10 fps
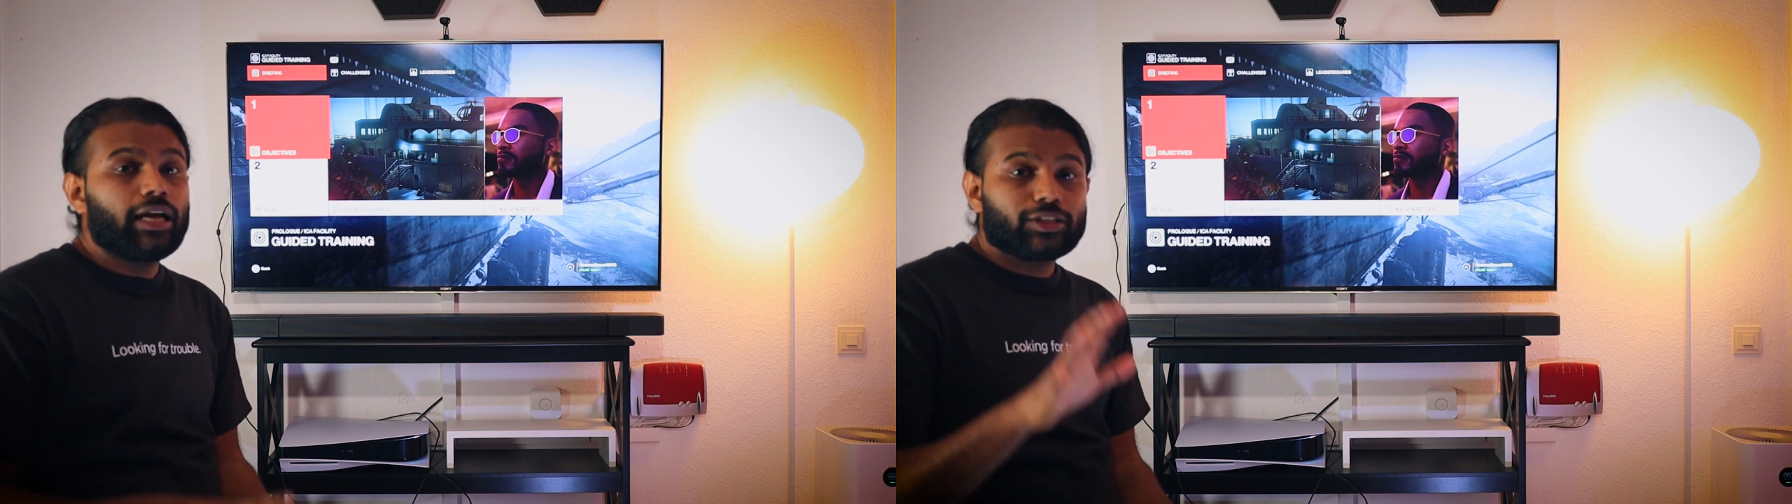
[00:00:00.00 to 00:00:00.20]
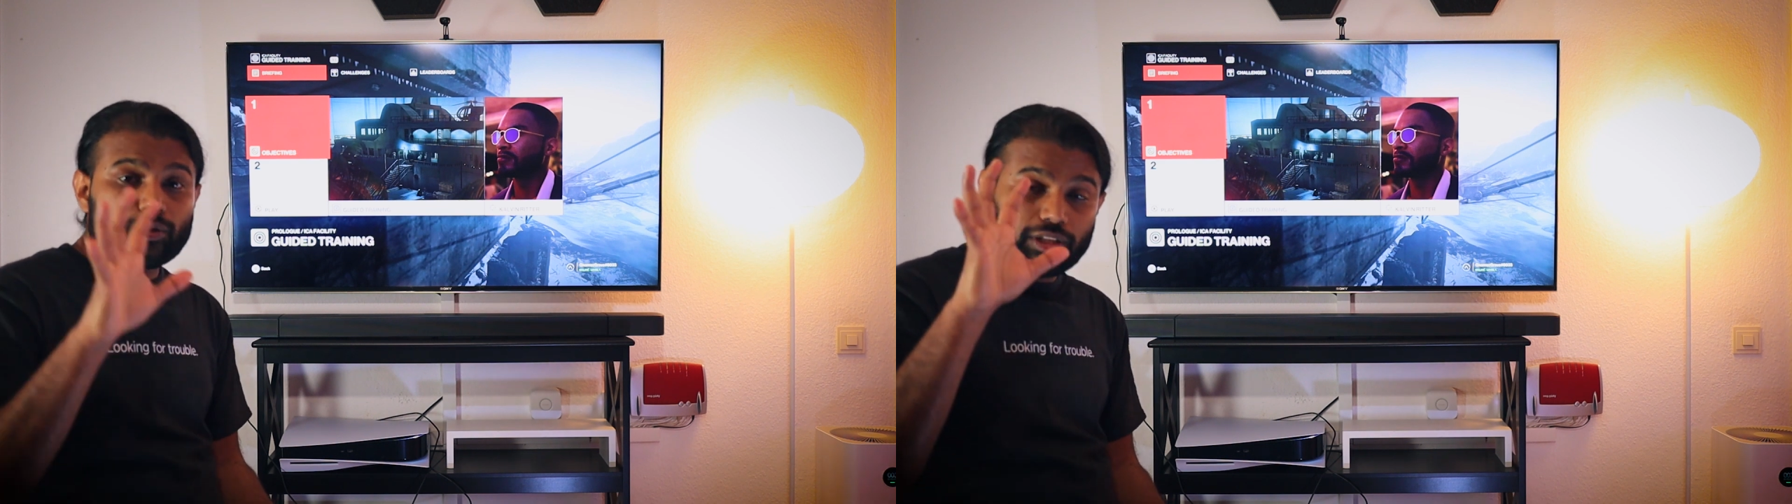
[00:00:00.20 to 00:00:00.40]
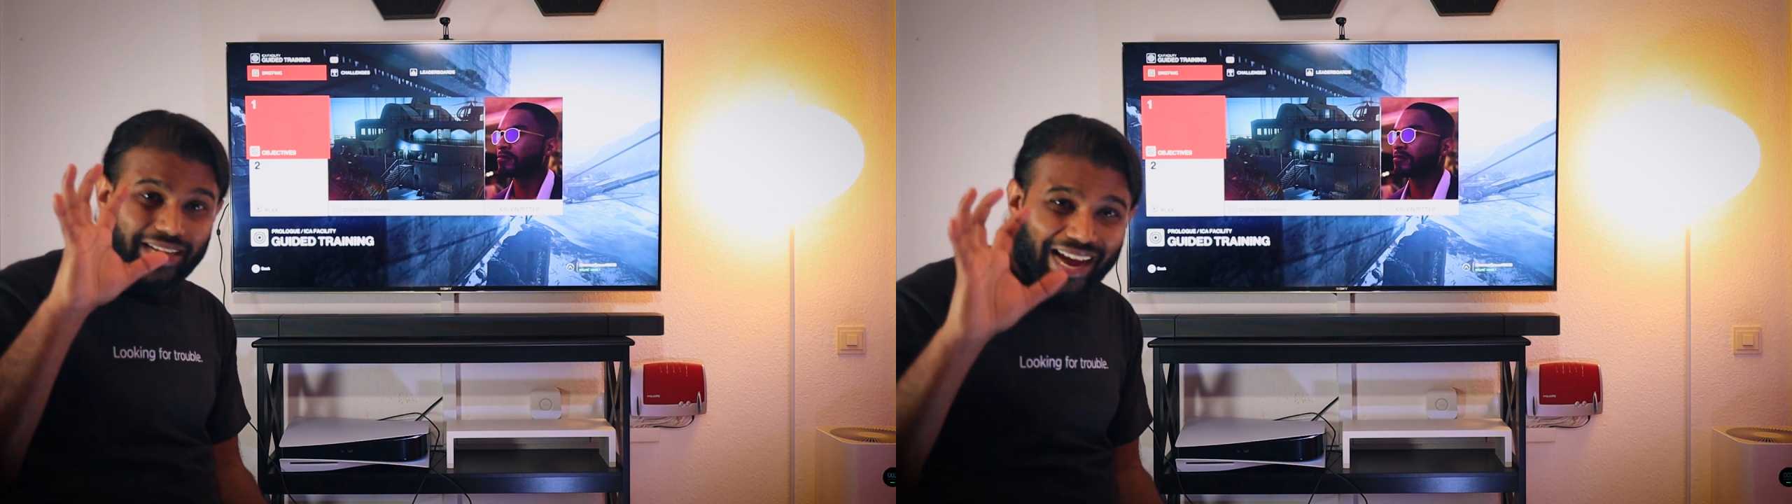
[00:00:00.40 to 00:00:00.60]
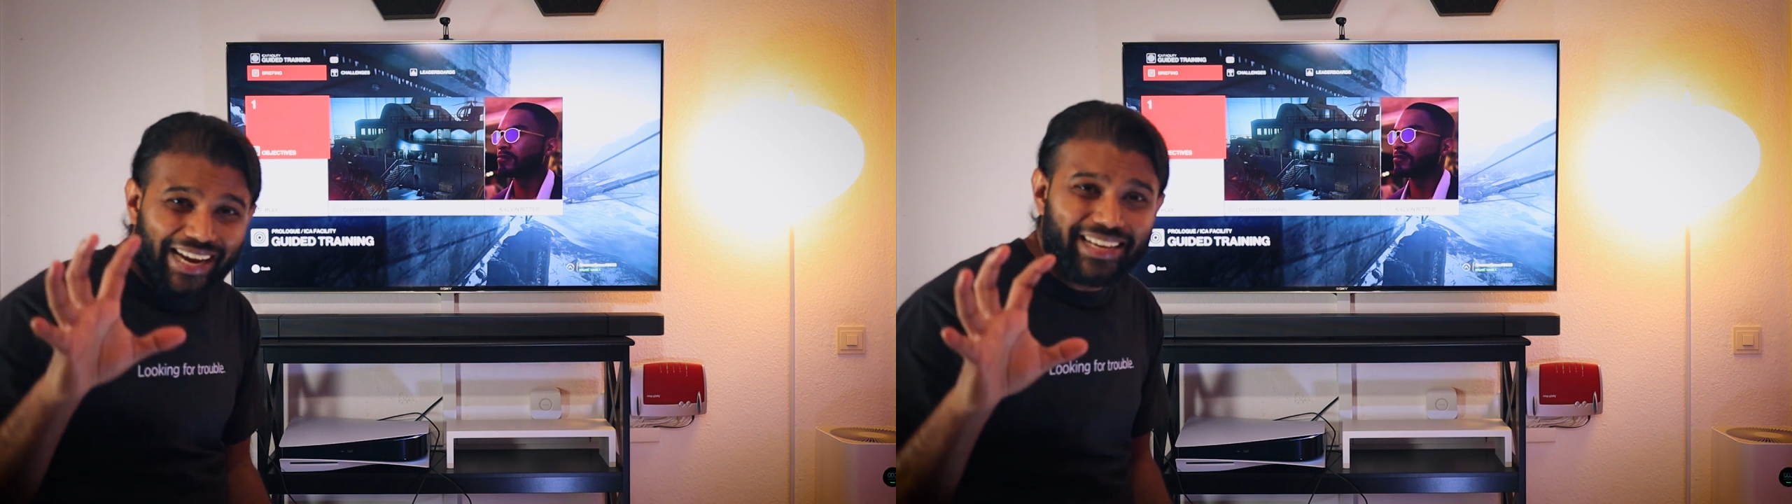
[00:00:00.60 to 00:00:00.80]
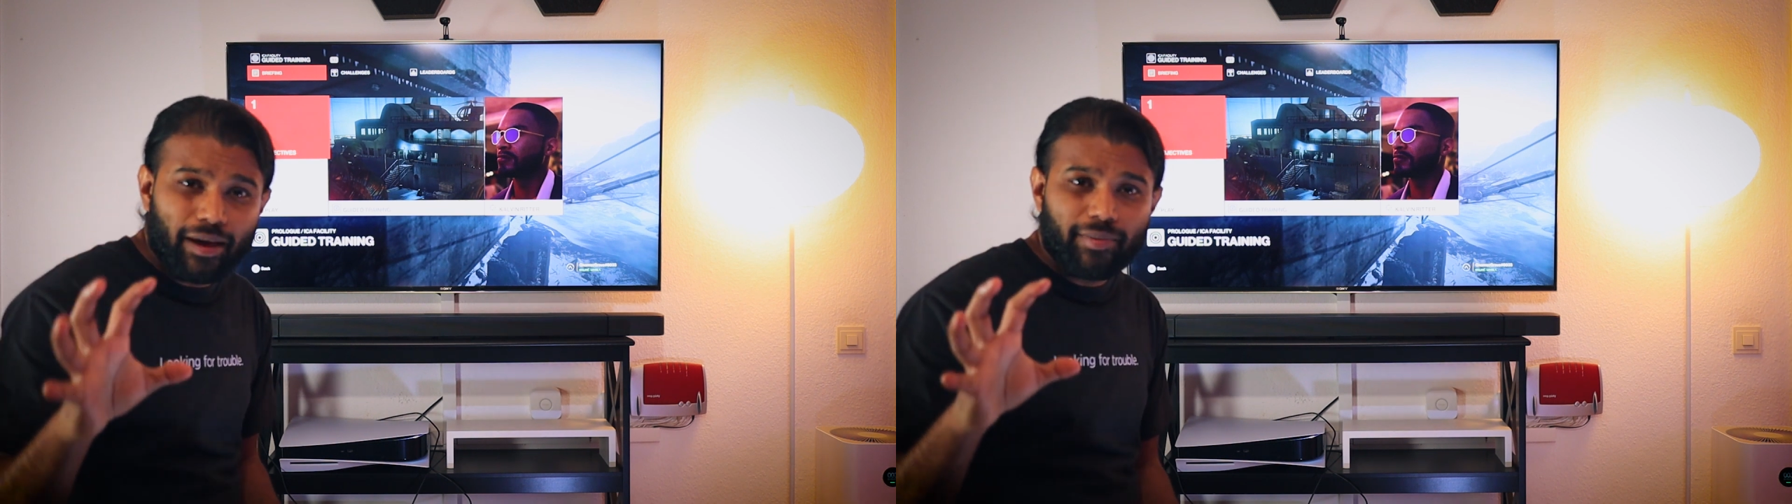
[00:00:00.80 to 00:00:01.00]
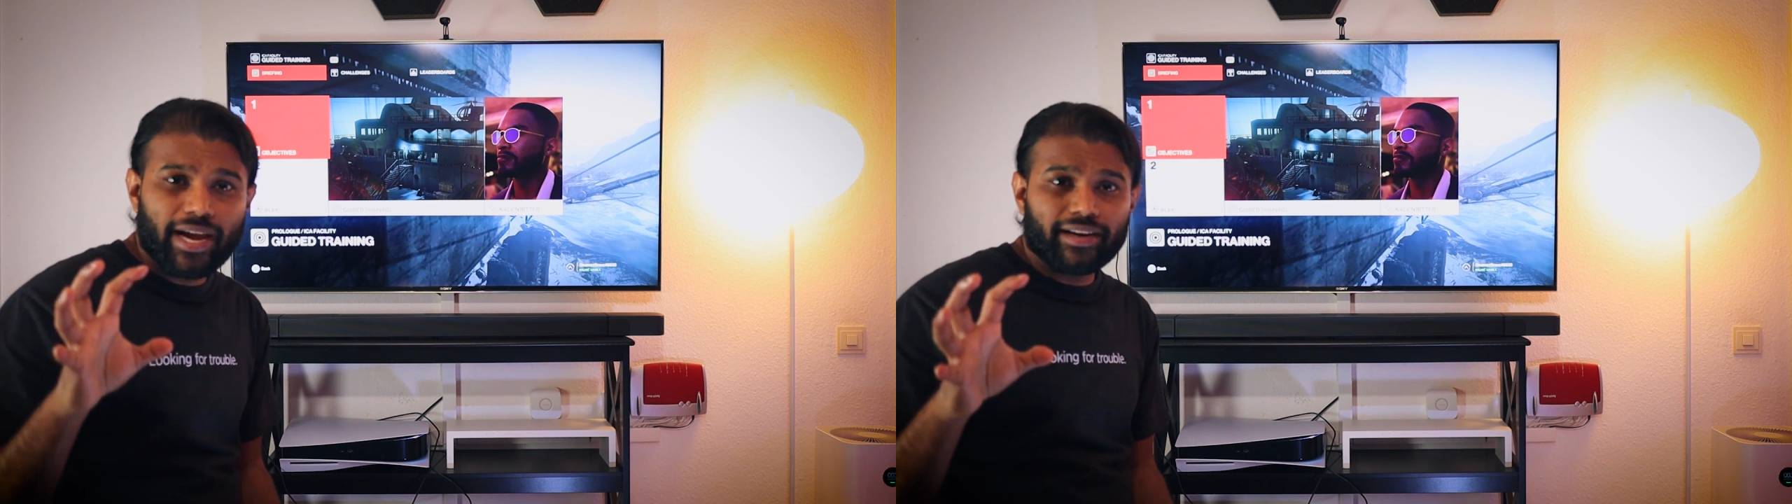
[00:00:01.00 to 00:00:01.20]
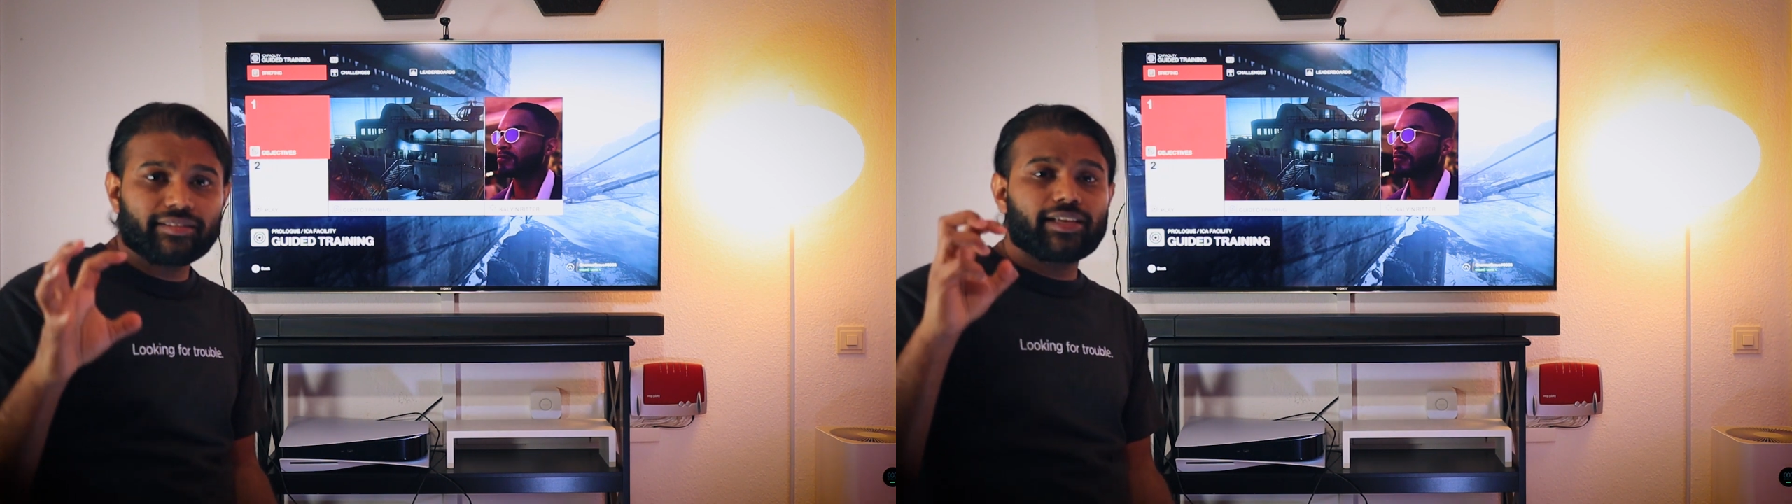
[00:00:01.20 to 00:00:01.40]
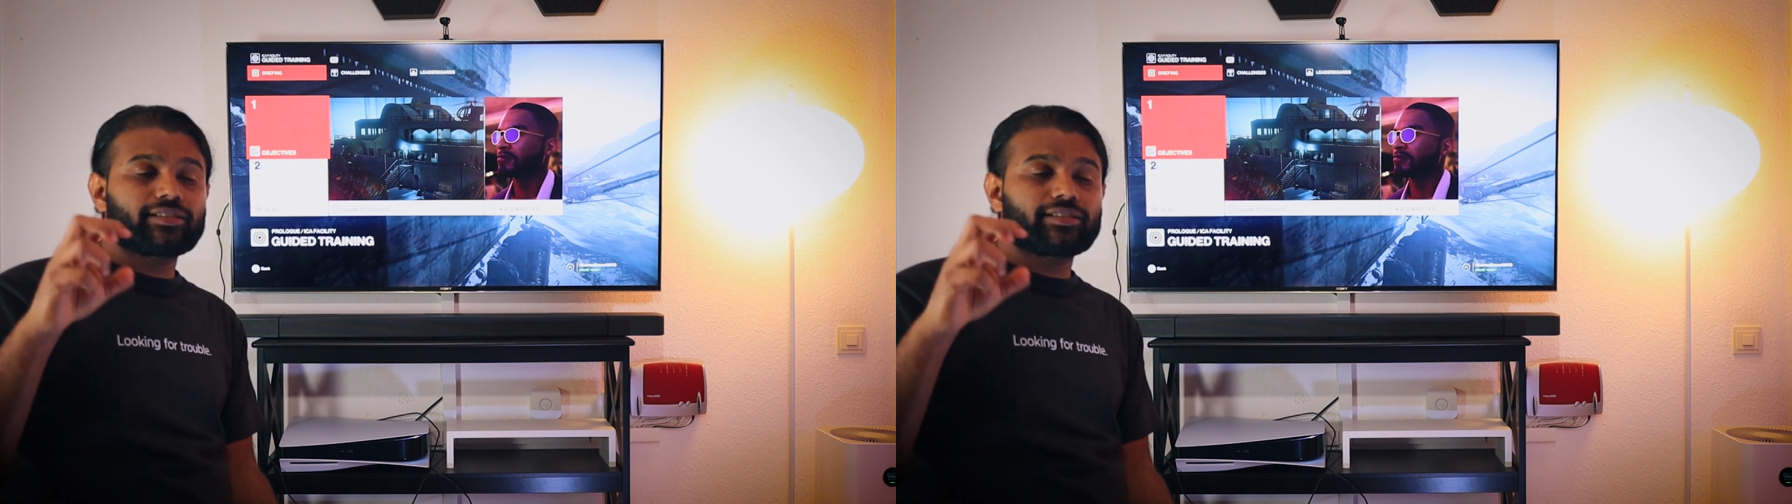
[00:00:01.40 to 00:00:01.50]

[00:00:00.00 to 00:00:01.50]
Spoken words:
So the idea behind